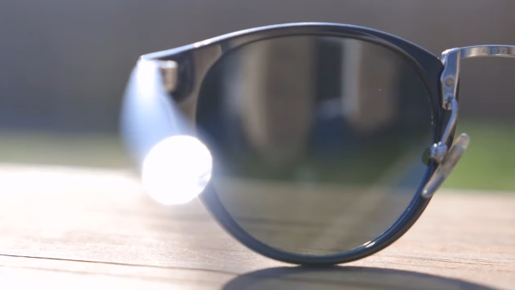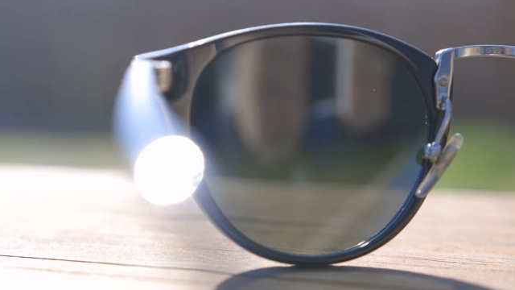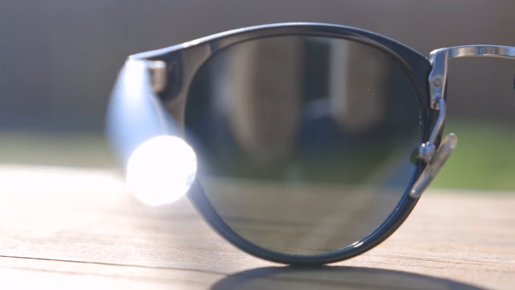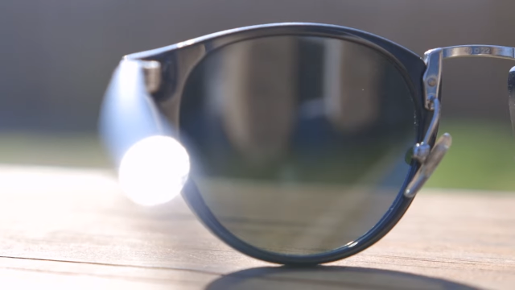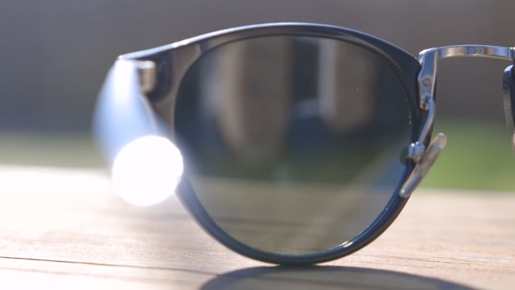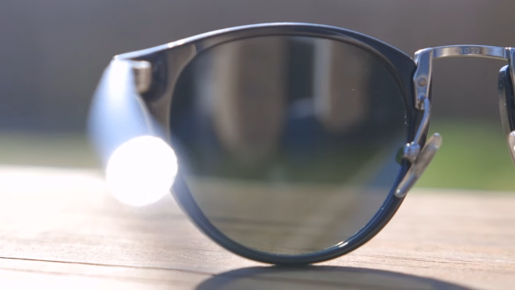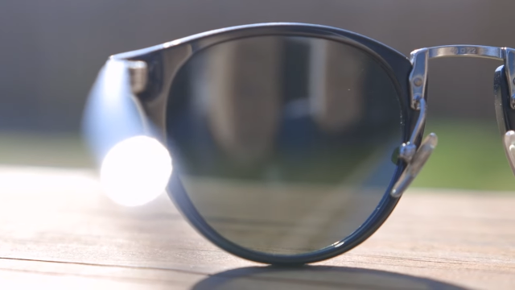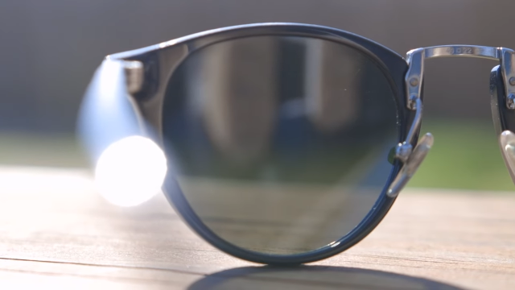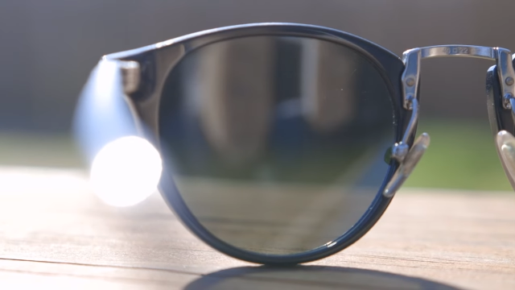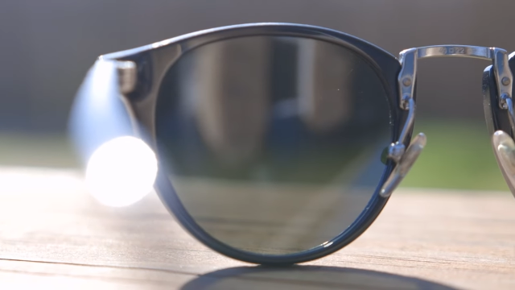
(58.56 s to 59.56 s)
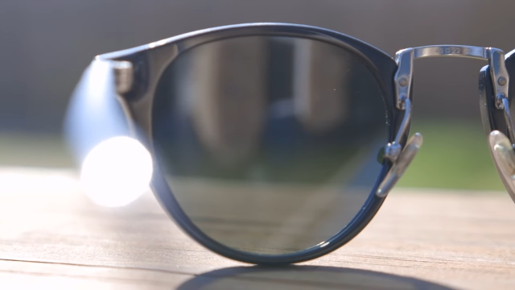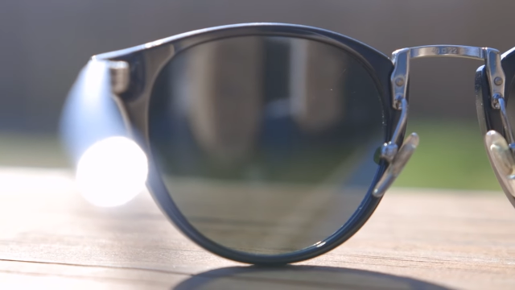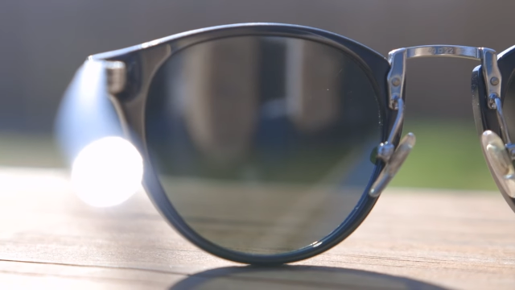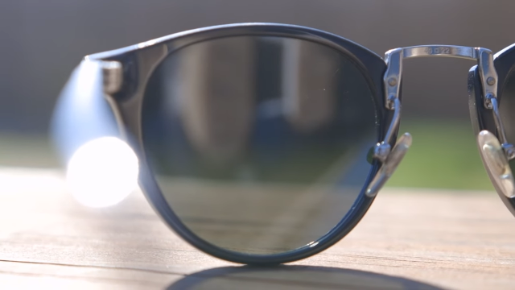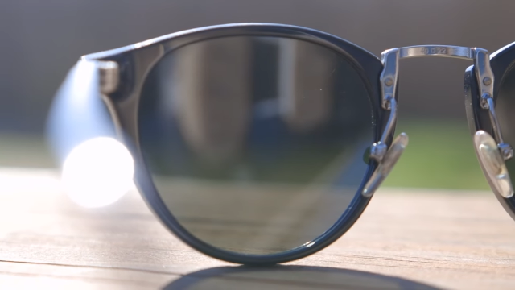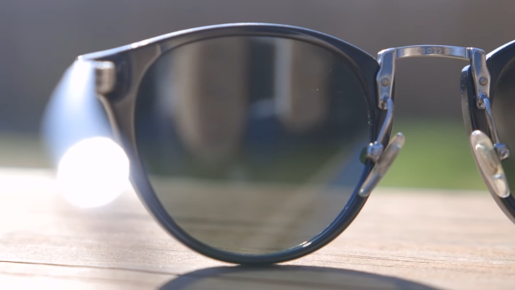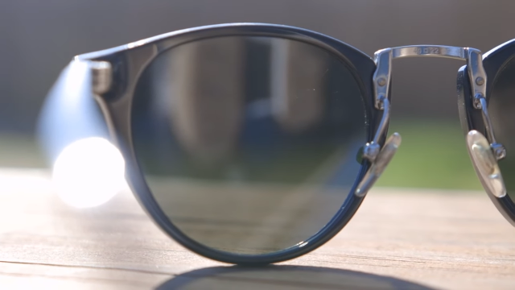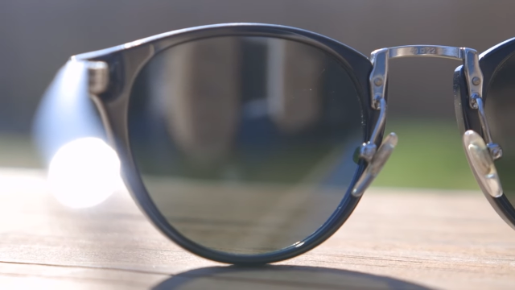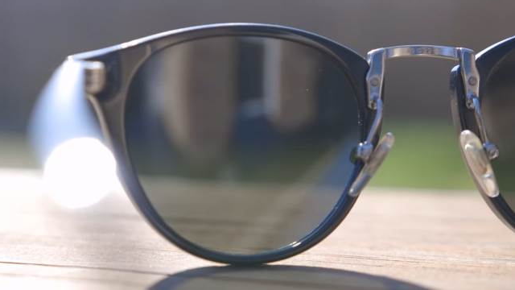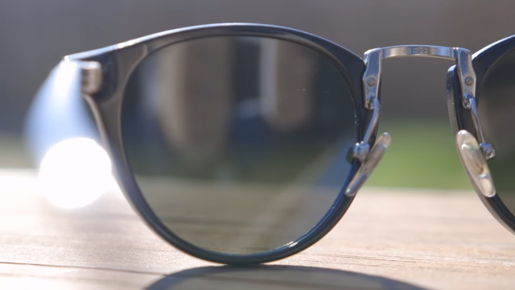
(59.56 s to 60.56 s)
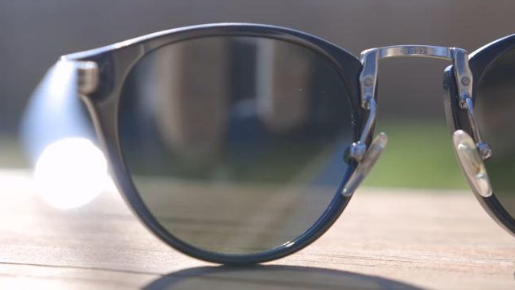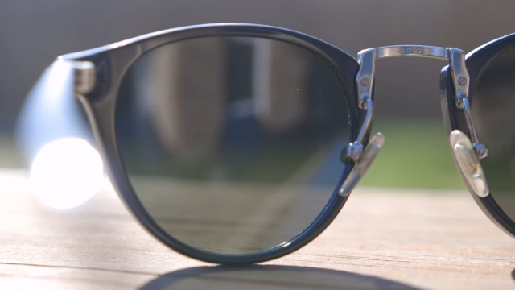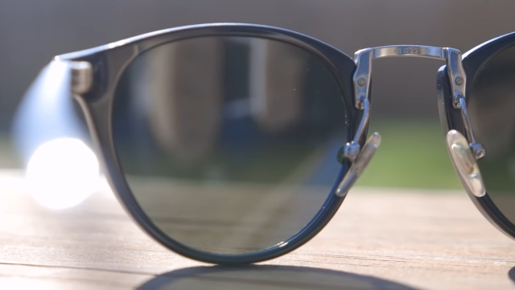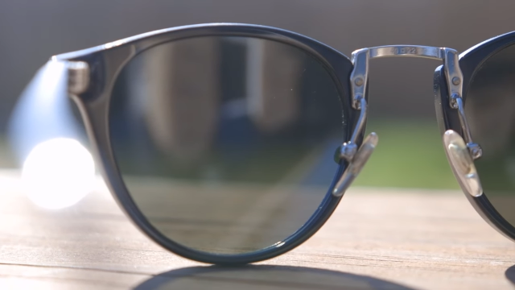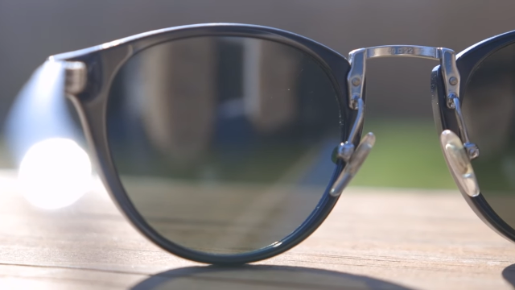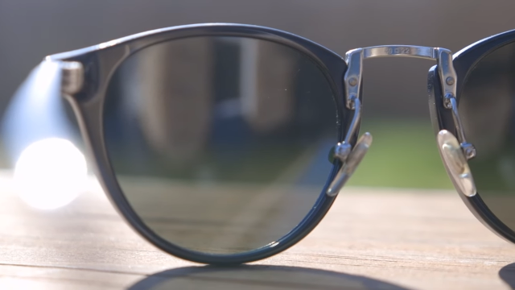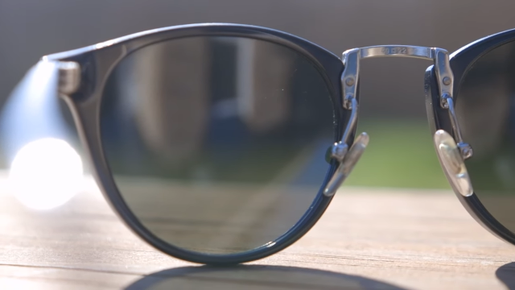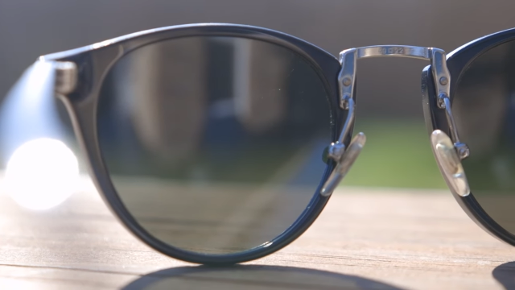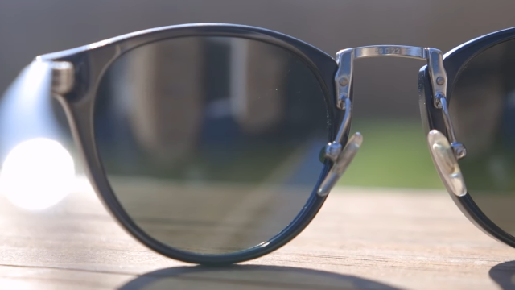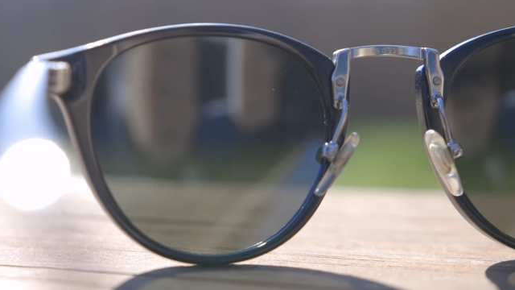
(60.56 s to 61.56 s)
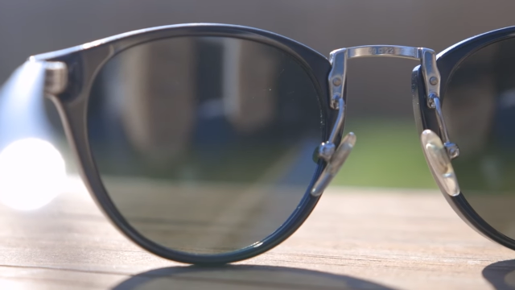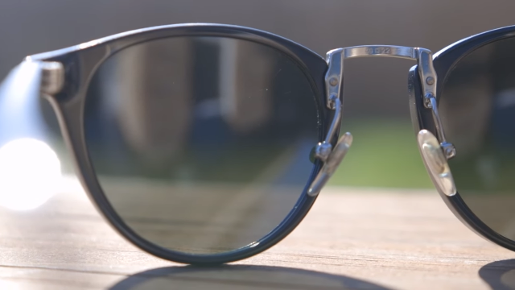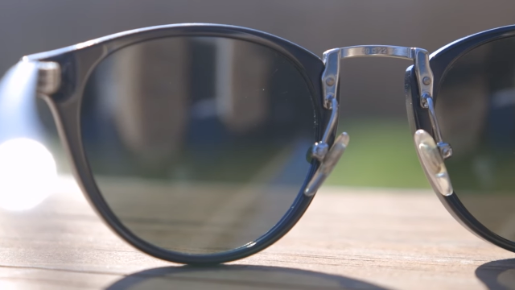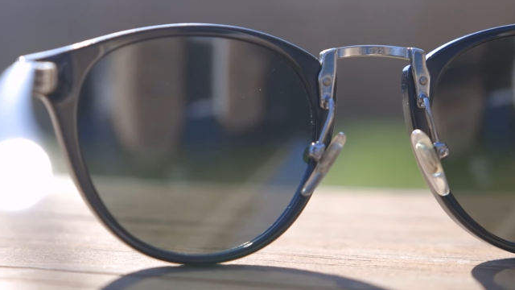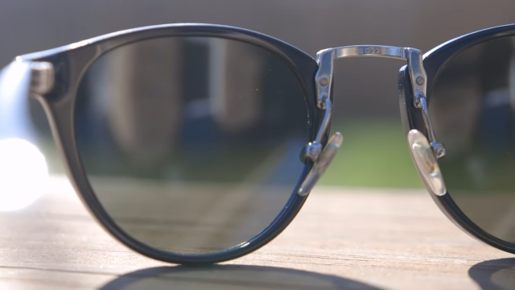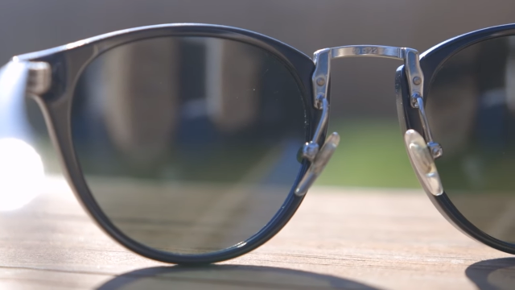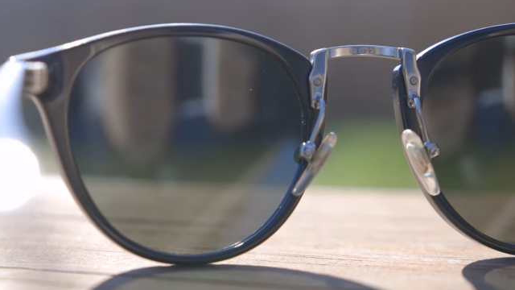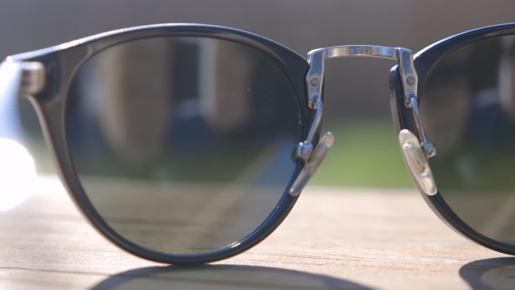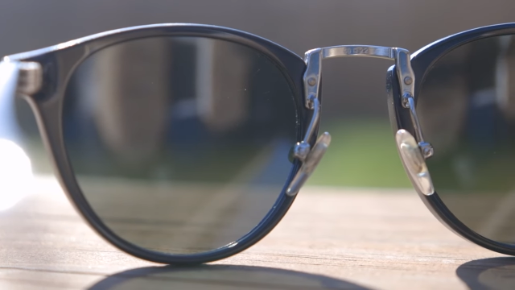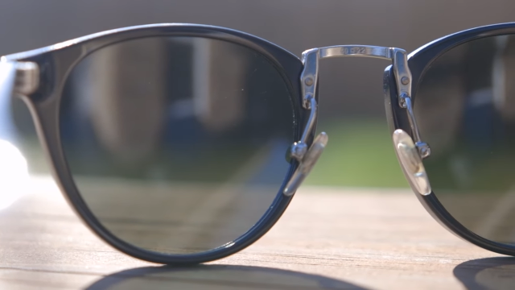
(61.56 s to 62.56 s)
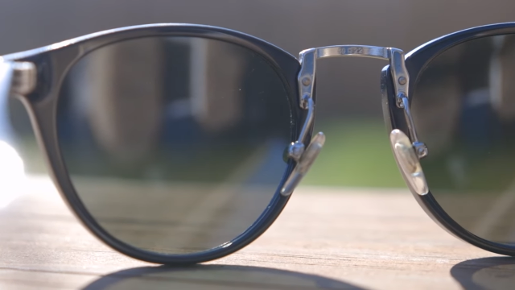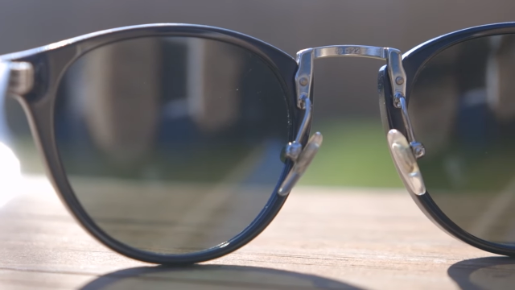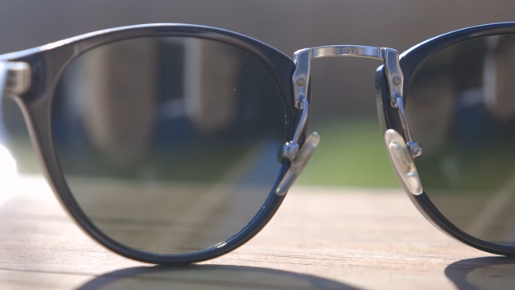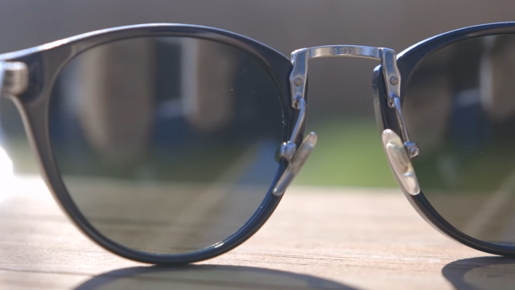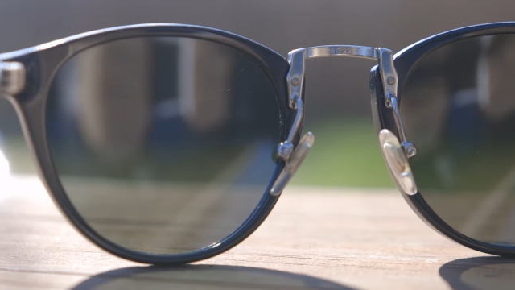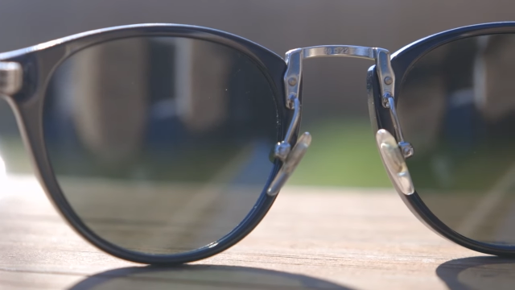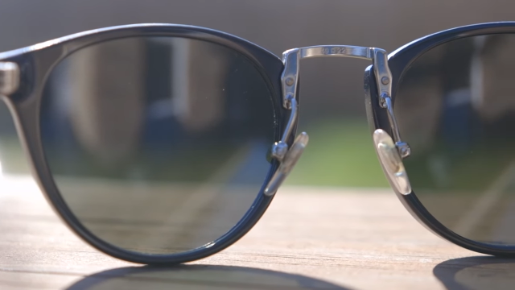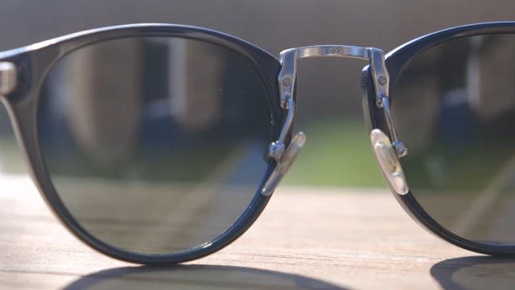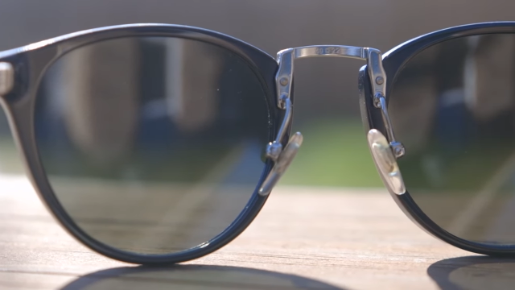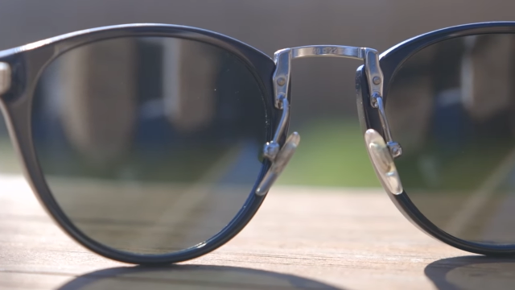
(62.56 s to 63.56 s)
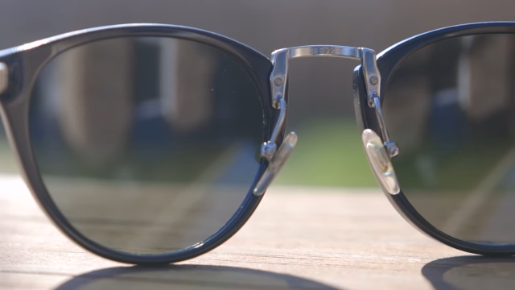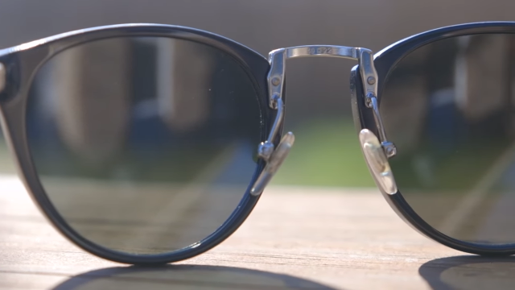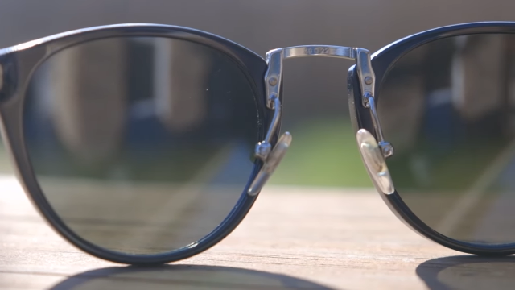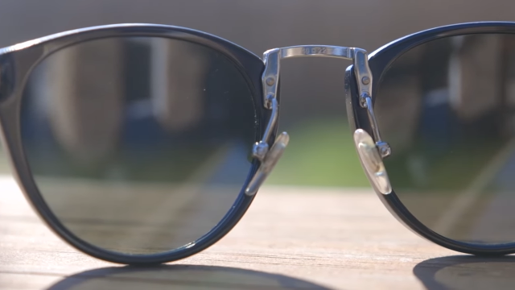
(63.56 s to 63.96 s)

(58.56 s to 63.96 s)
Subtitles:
(no speaker visible)